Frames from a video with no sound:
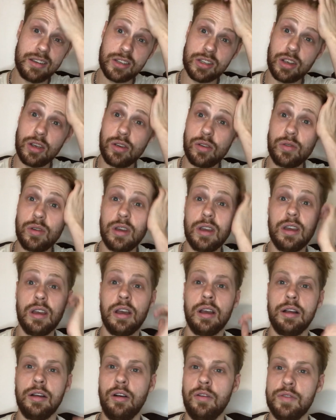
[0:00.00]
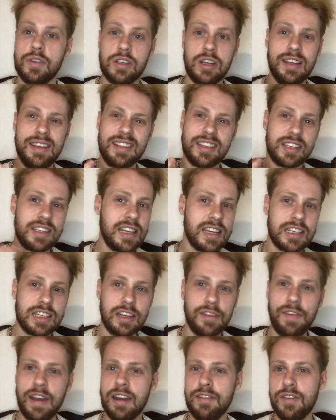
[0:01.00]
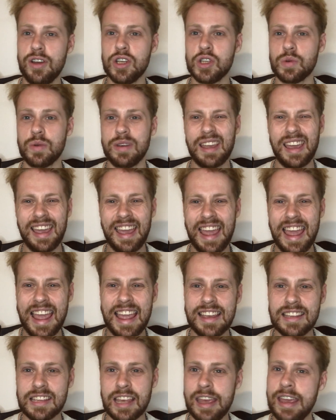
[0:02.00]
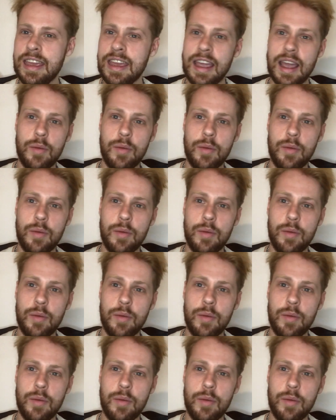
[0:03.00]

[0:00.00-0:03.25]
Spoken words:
so... Obviously, the 60th anniversary year is here,